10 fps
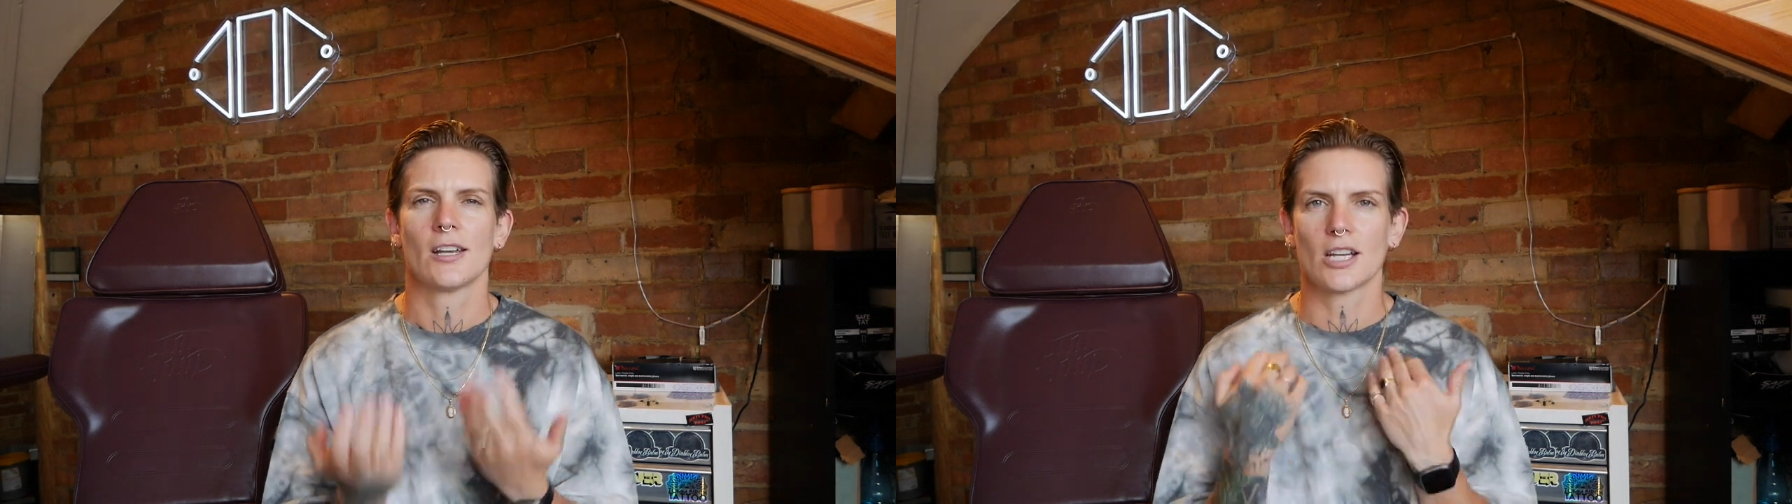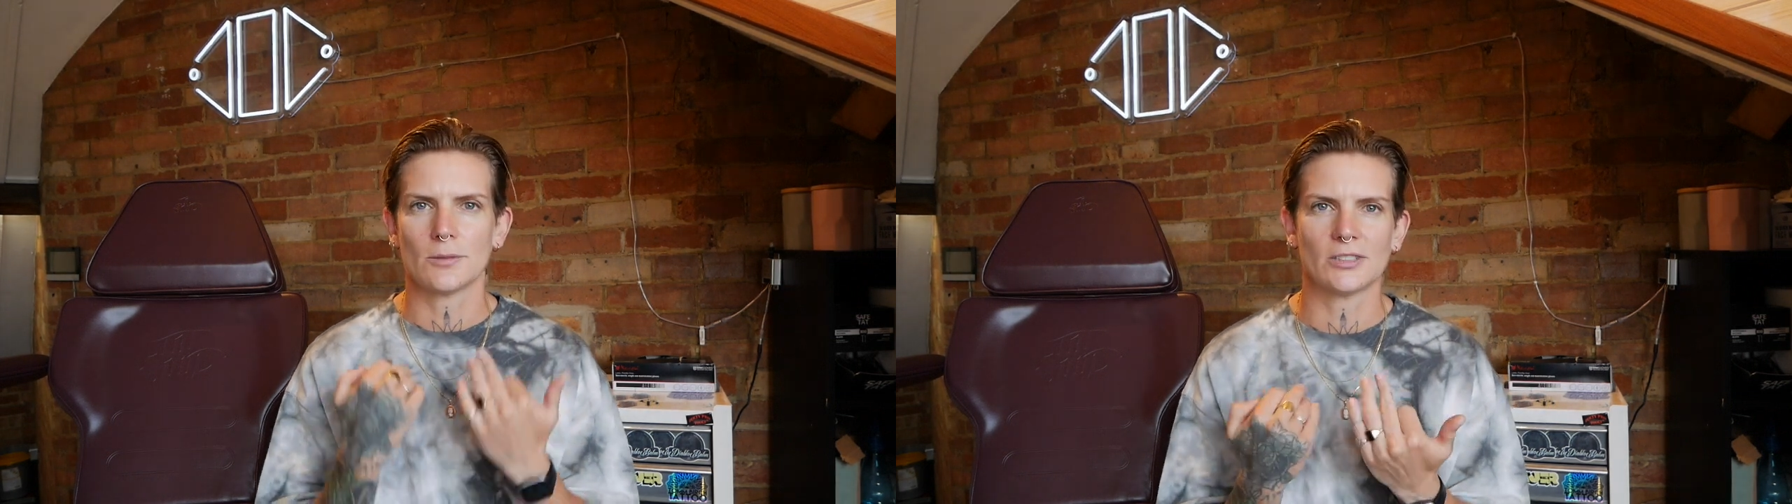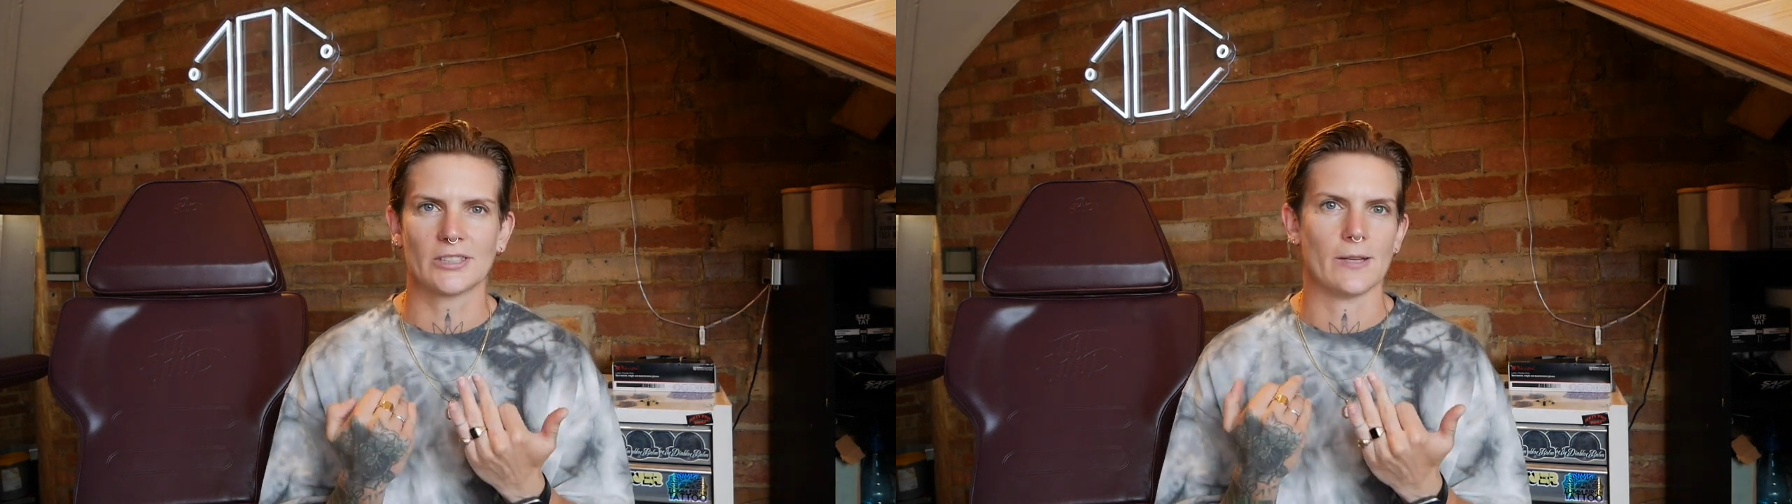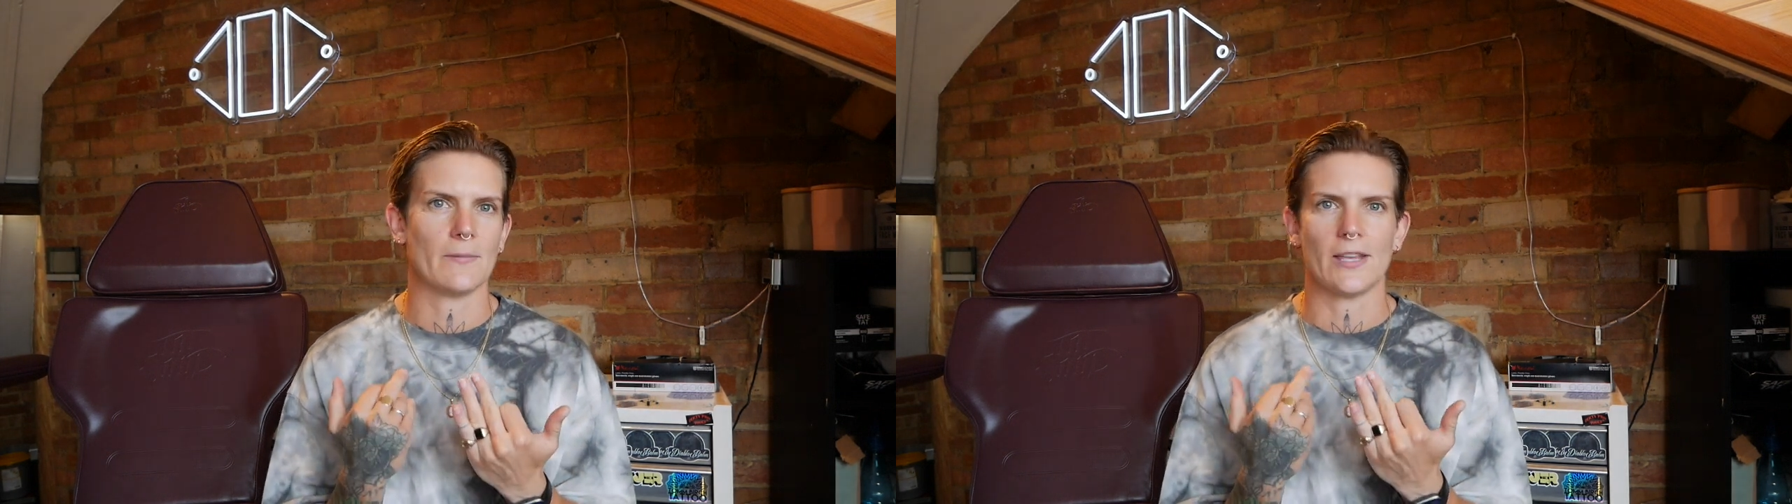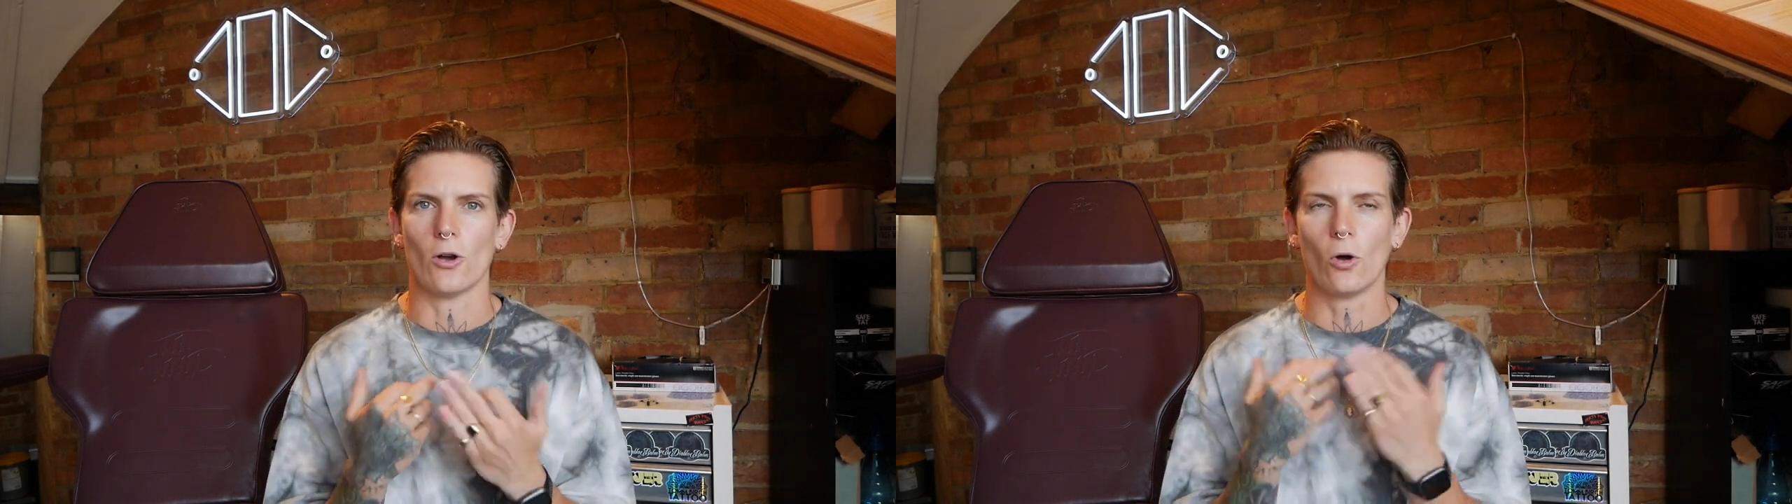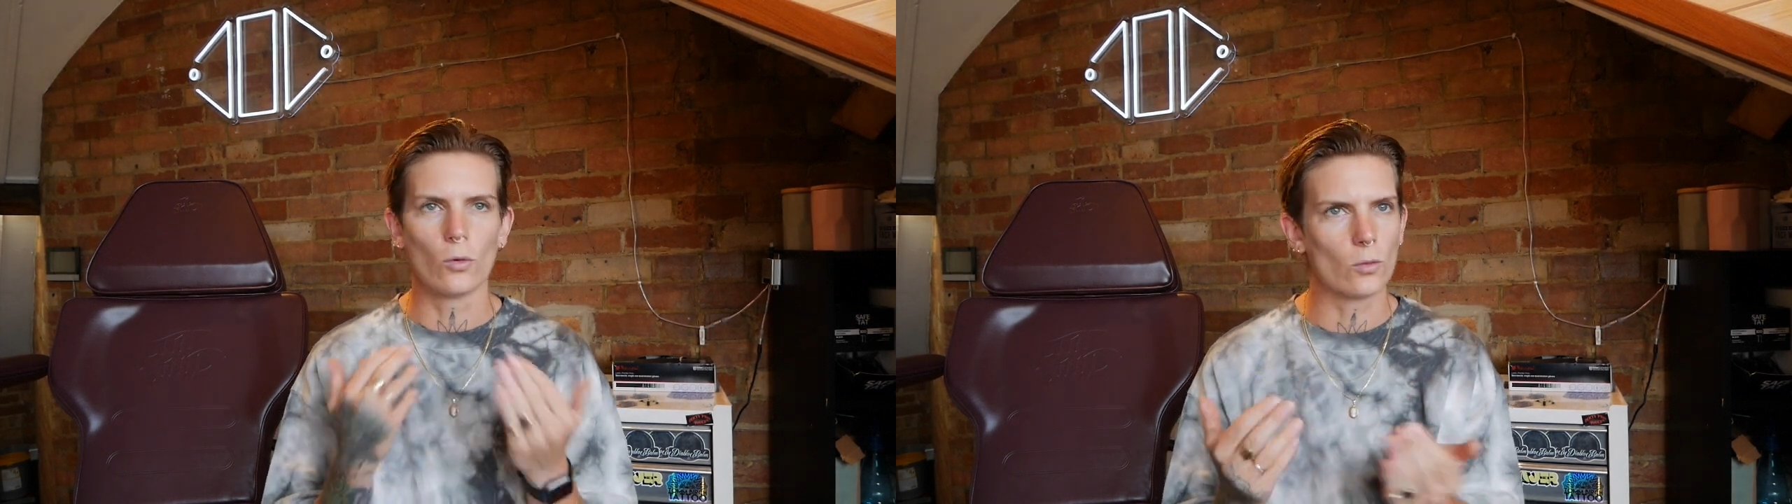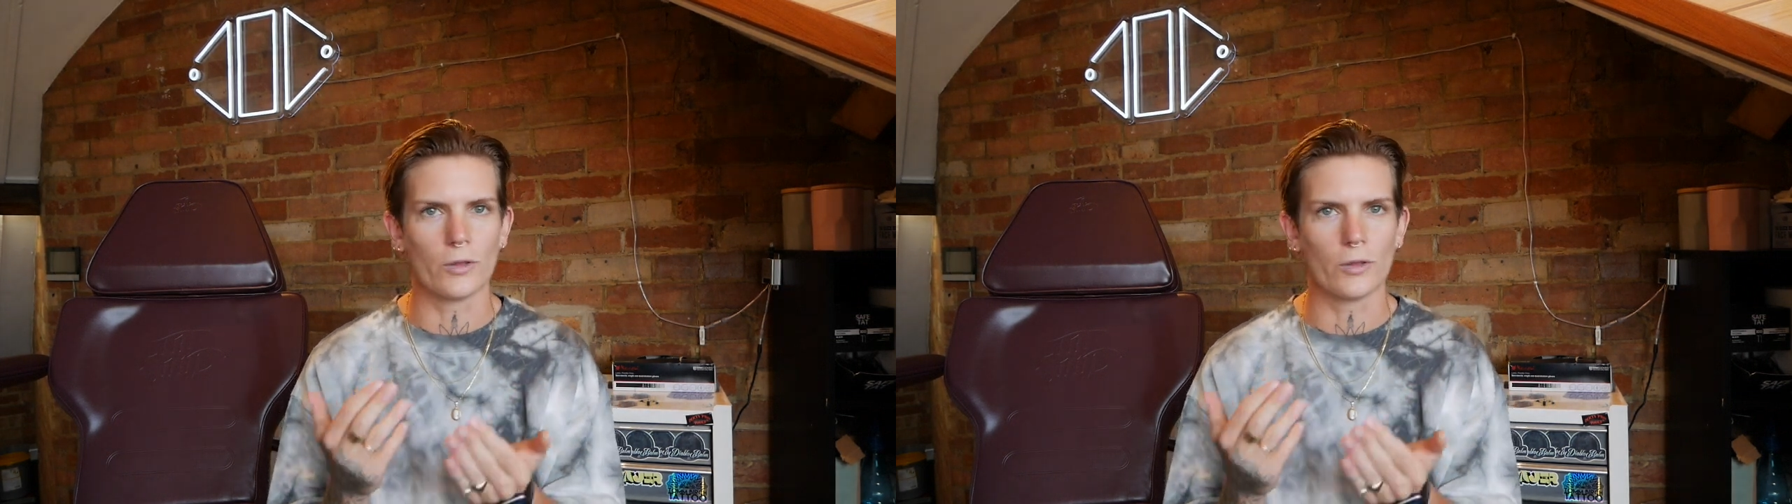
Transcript: come see me all